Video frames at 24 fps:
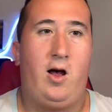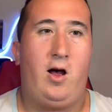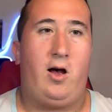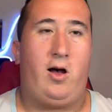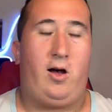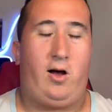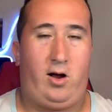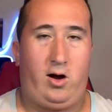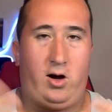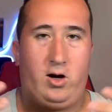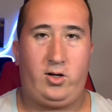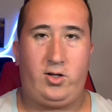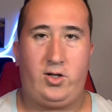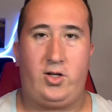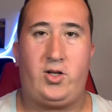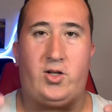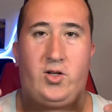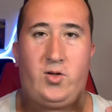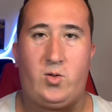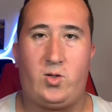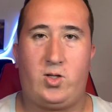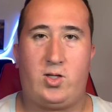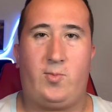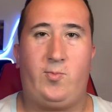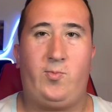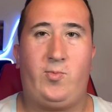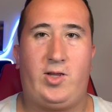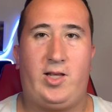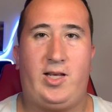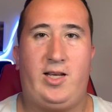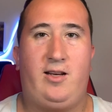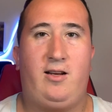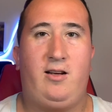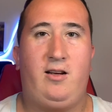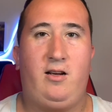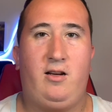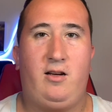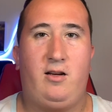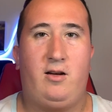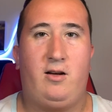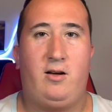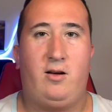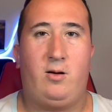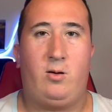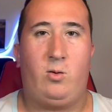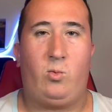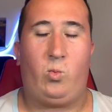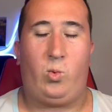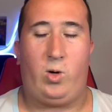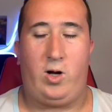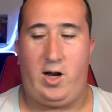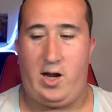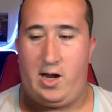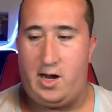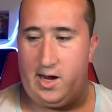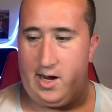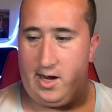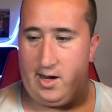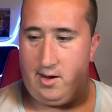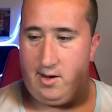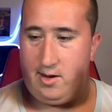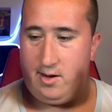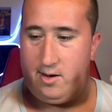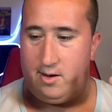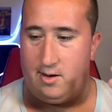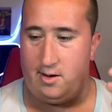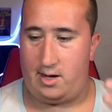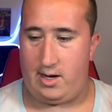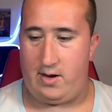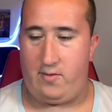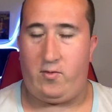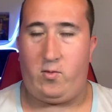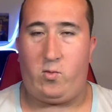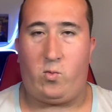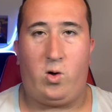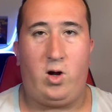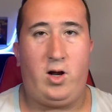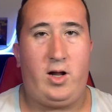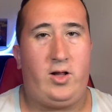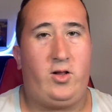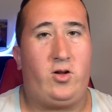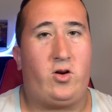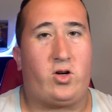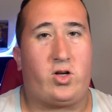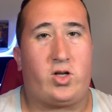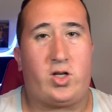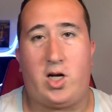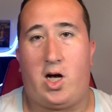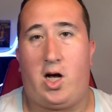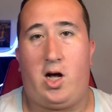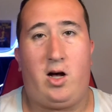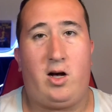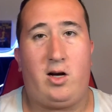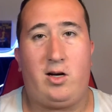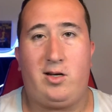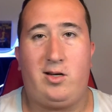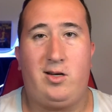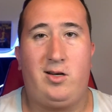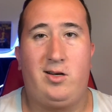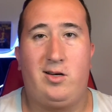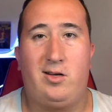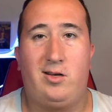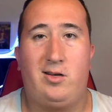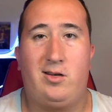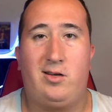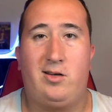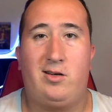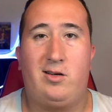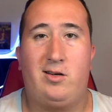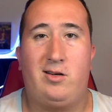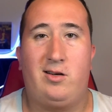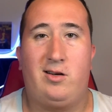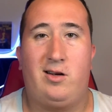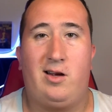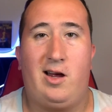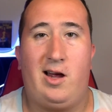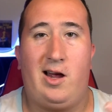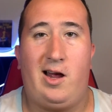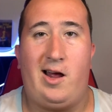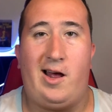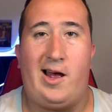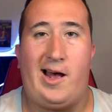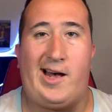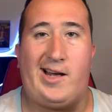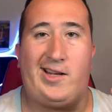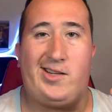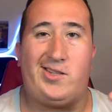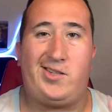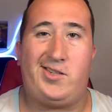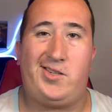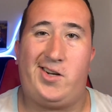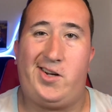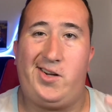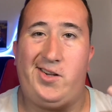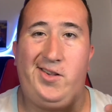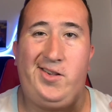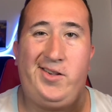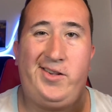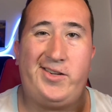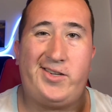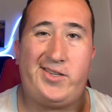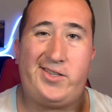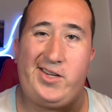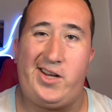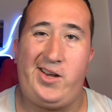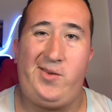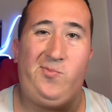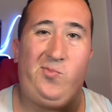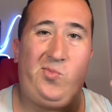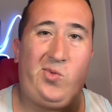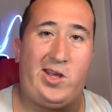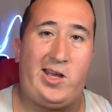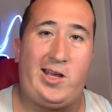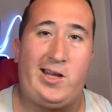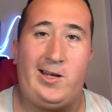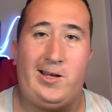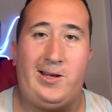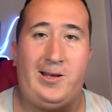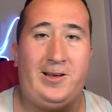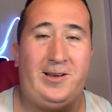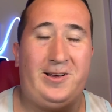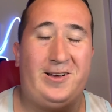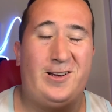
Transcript: hard to do something when everyone and their dog has done the same thing